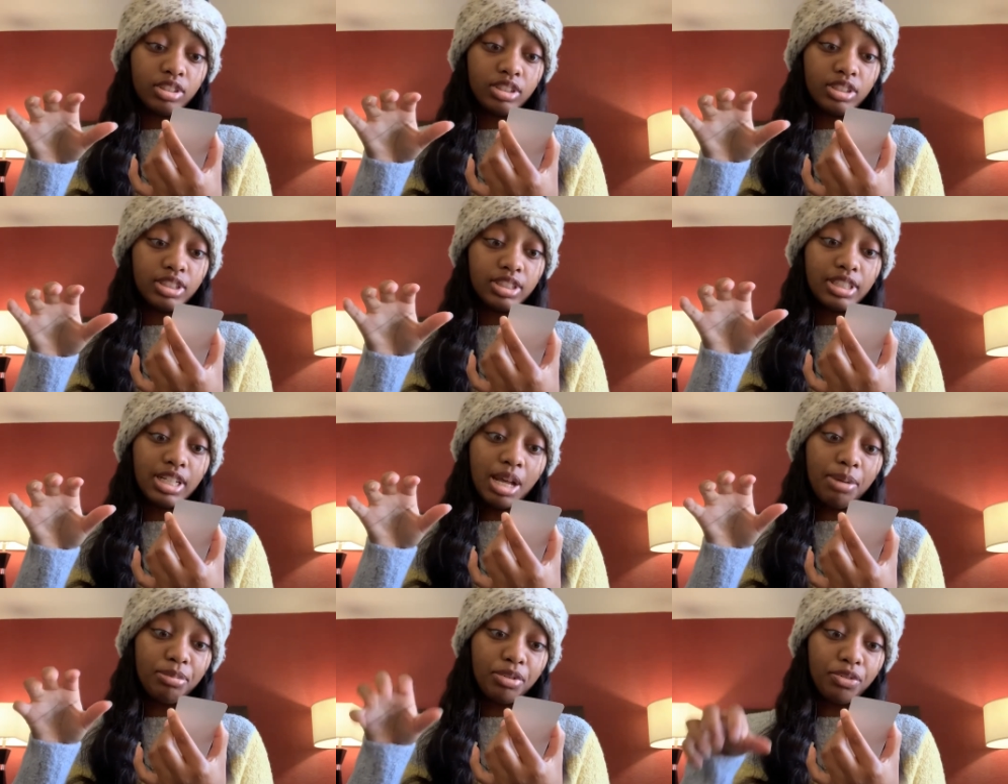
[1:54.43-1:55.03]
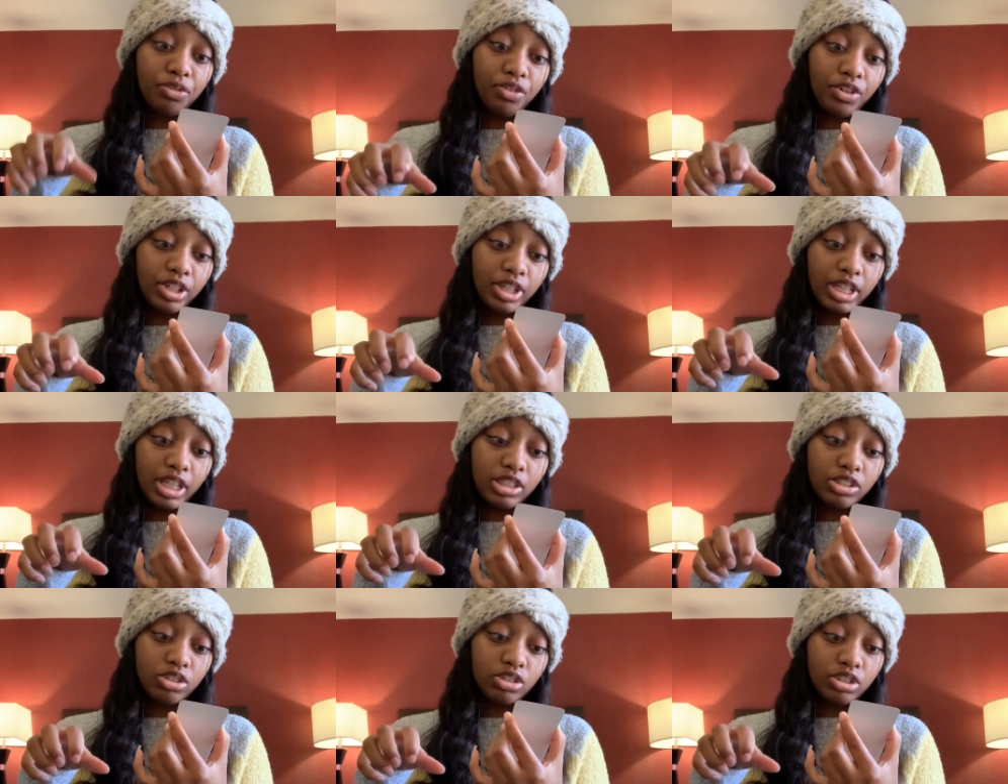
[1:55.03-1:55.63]
Snap the front
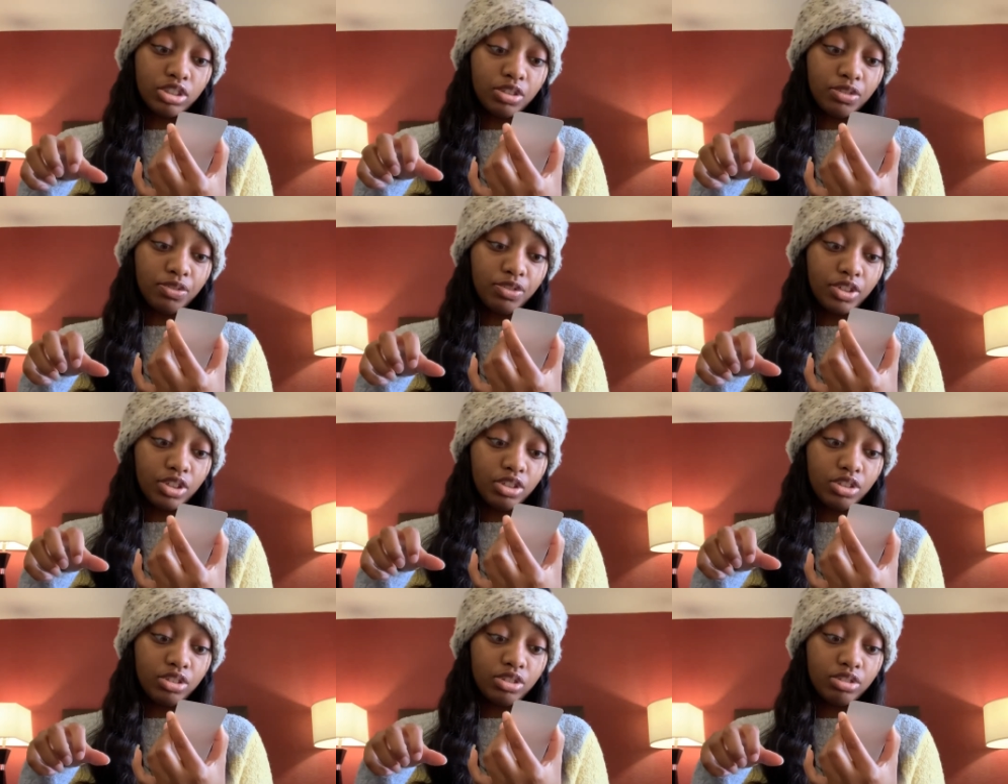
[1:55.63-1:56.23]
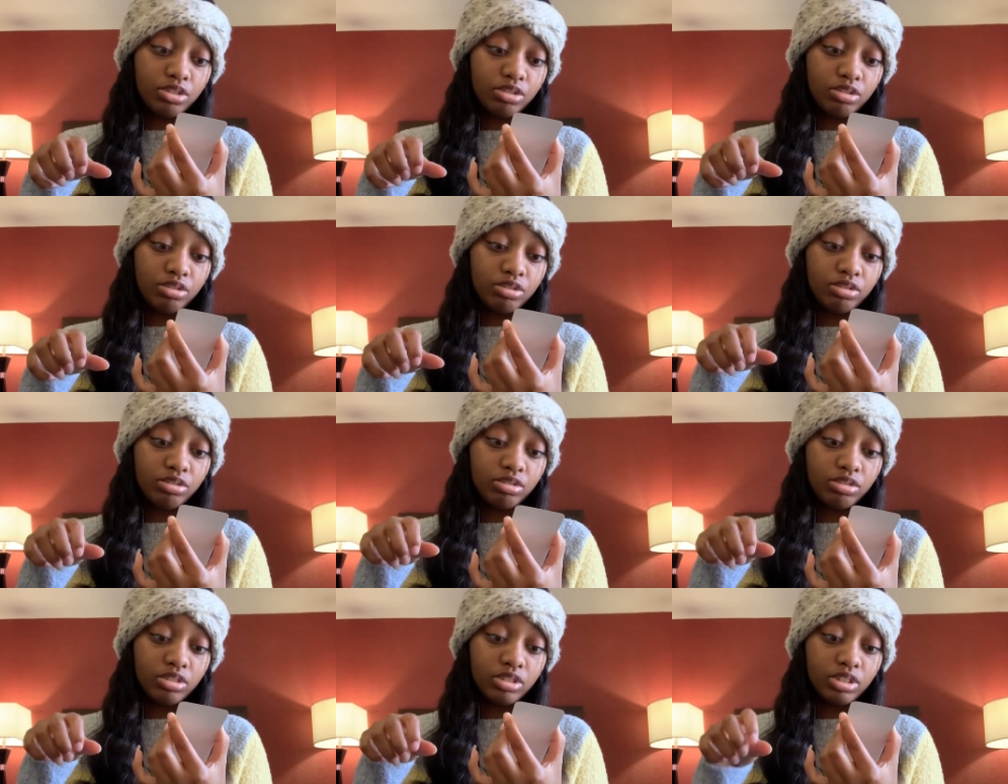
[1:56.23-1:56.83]
case onto the phone,
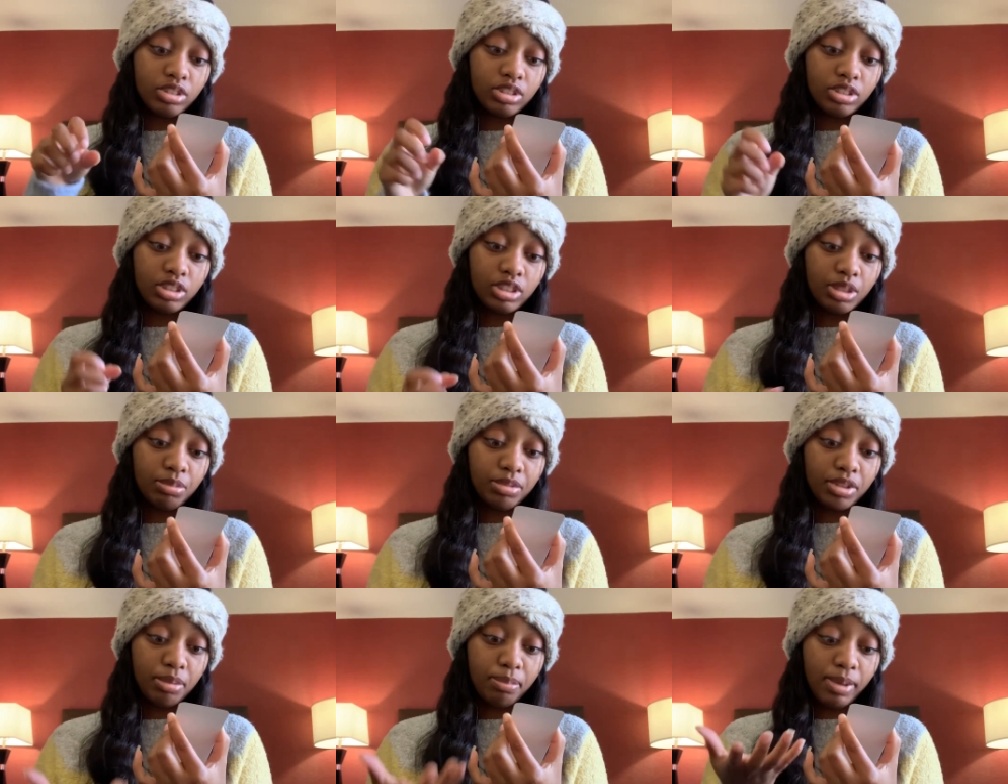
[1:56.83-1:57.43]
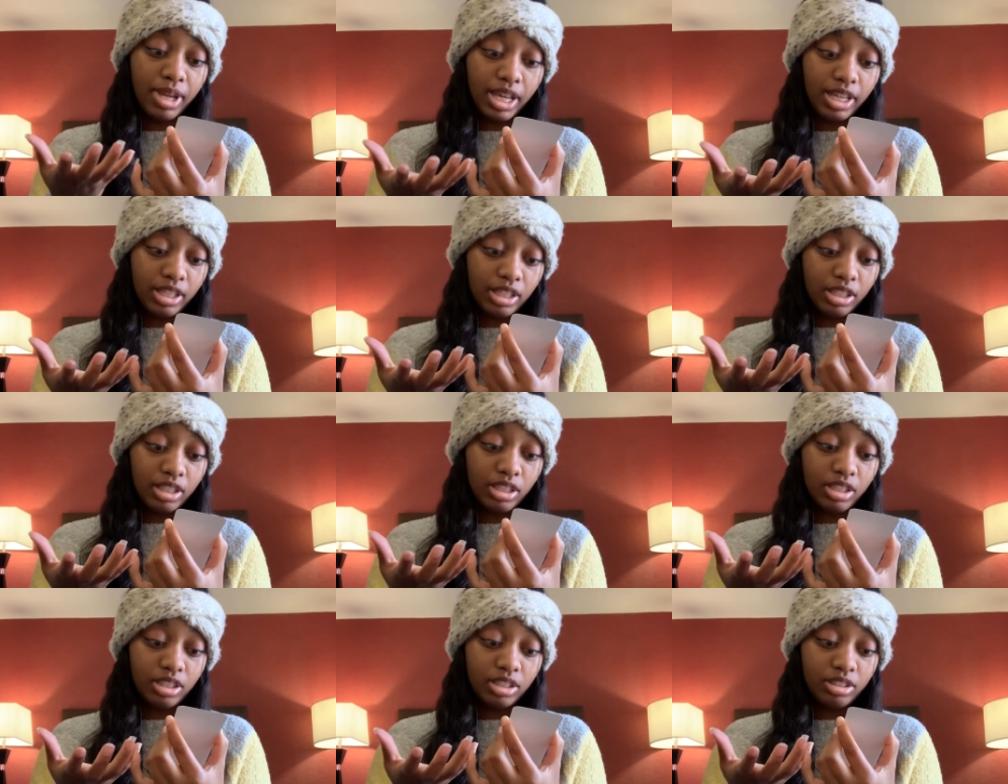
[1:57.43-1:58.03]
slip the back
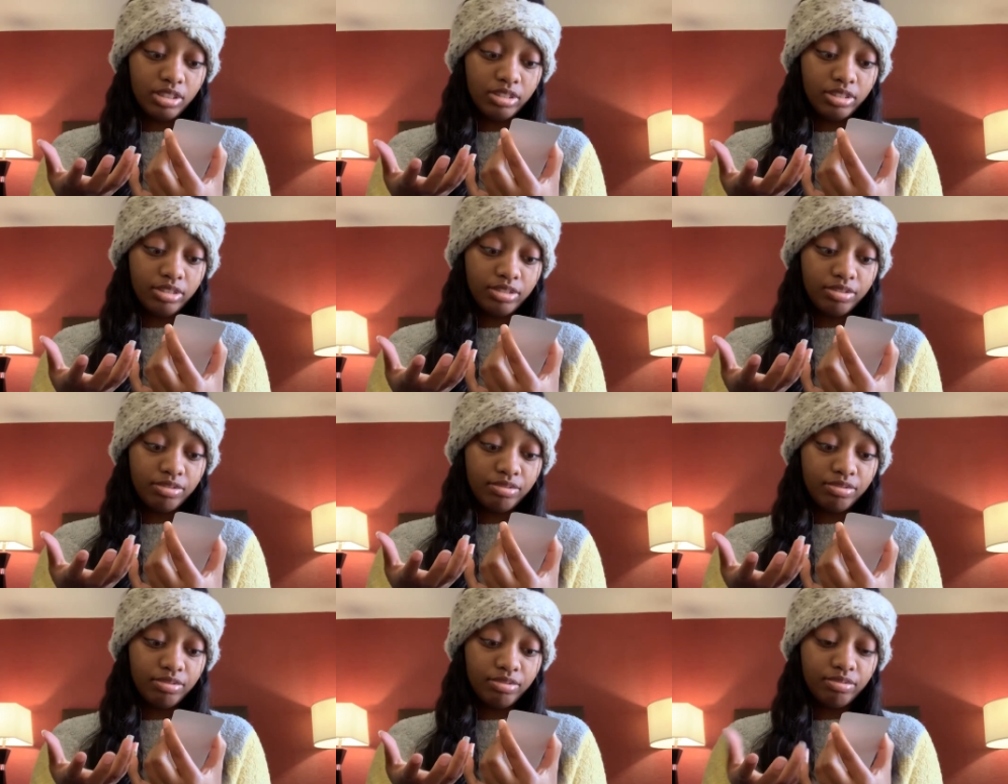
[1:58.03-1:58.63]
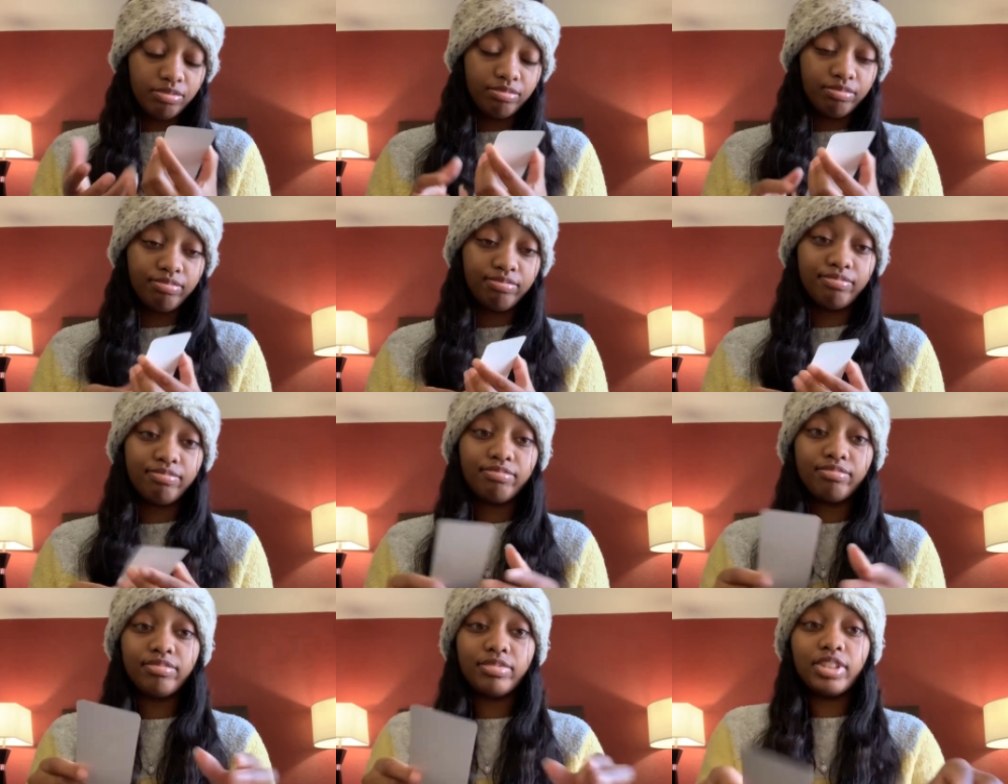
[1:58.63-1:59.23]
in,
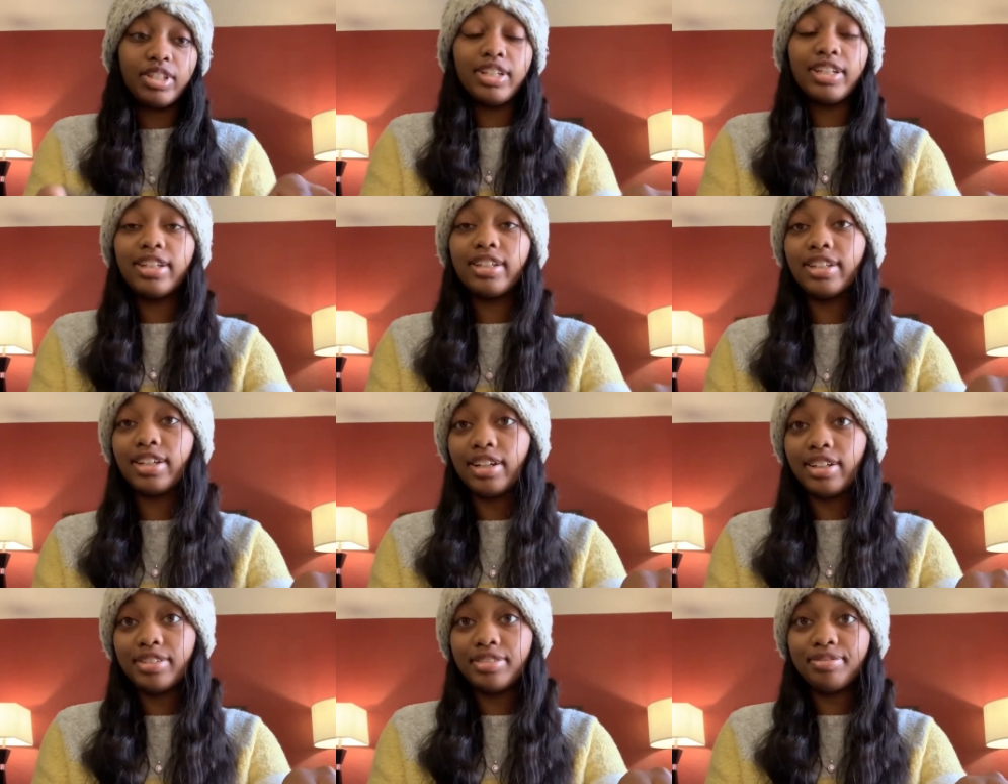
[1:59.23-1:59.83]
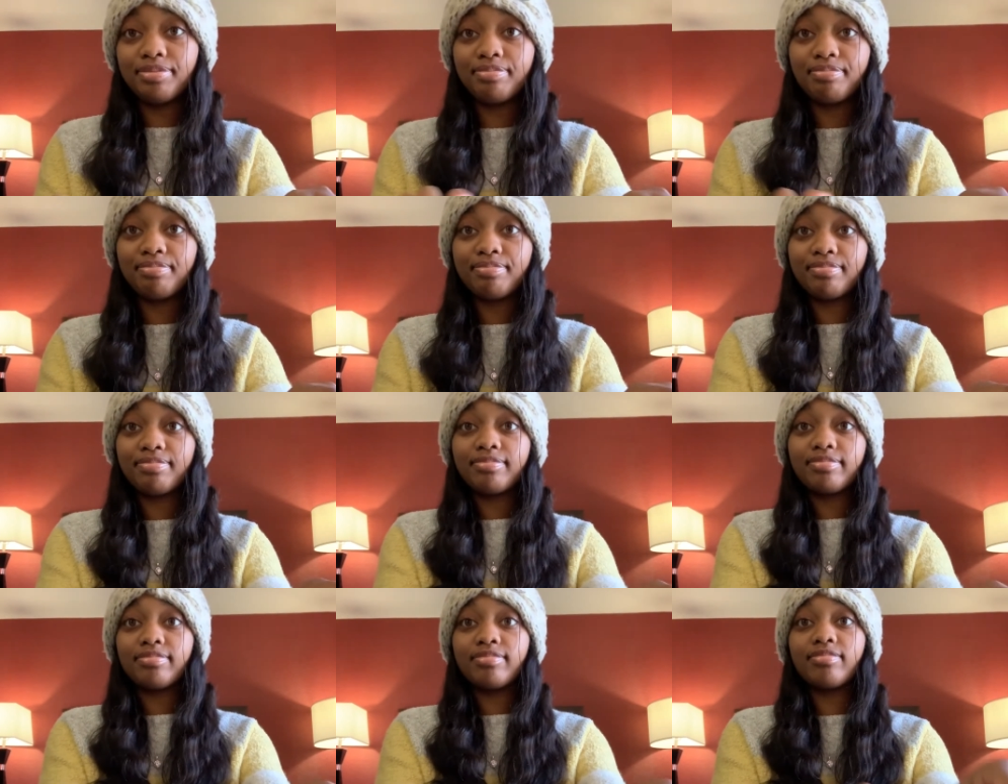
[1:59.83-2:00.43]
and you're done.
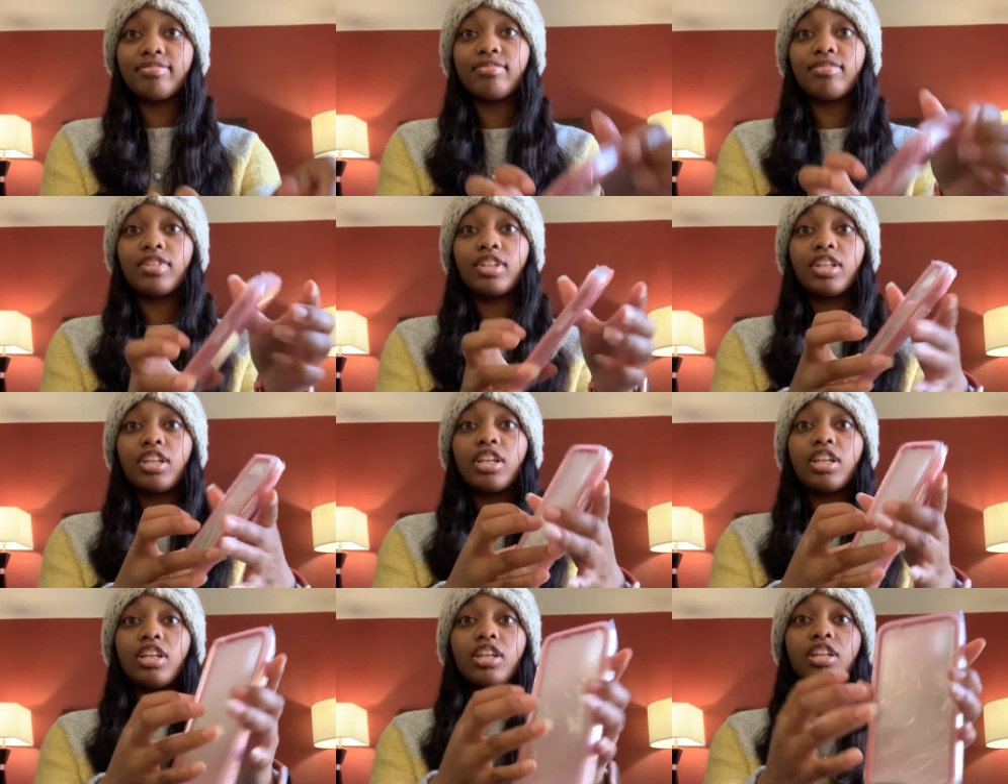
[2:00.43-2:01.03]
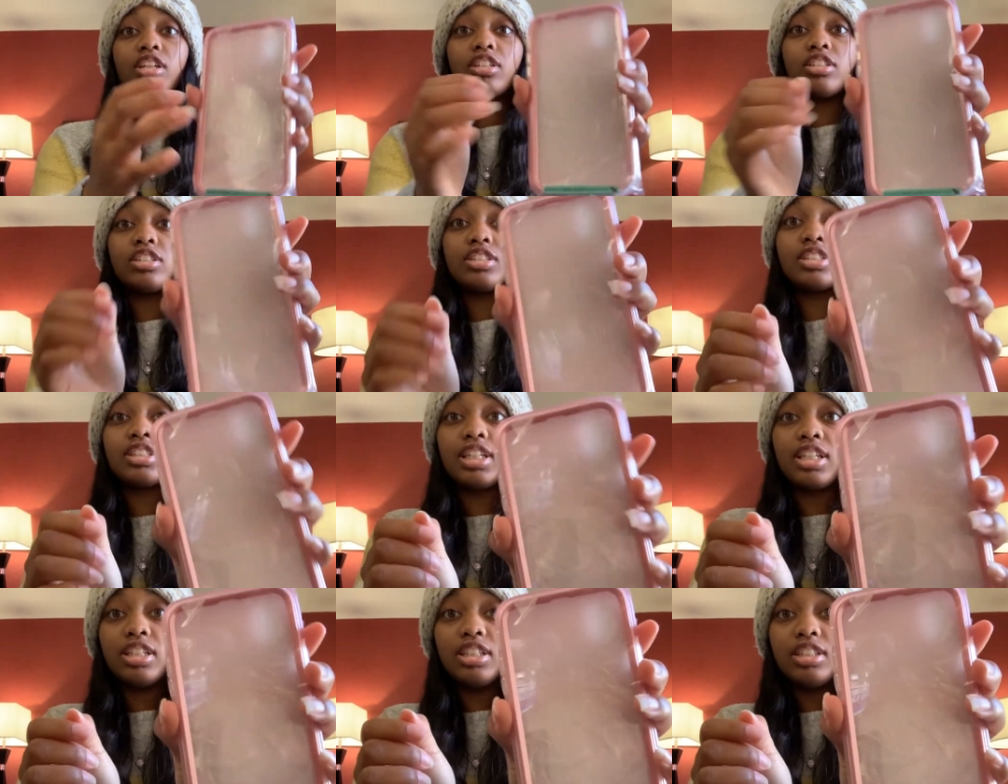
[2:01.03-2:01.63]
It's
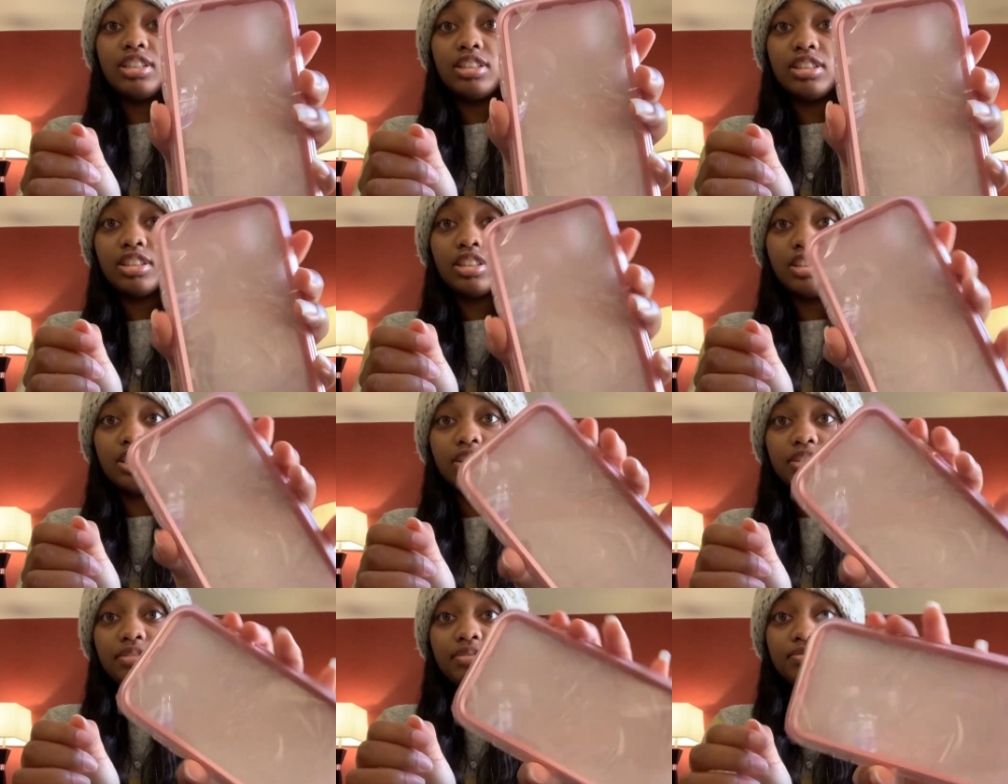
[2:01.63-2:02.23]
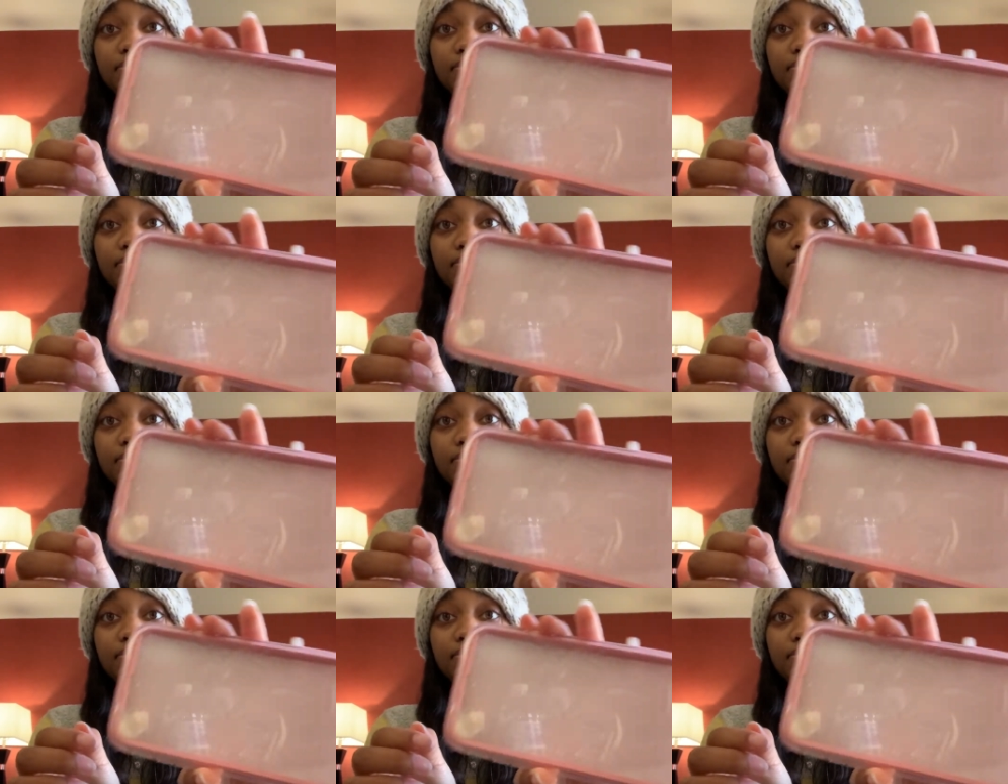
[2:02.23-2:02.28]
that easy.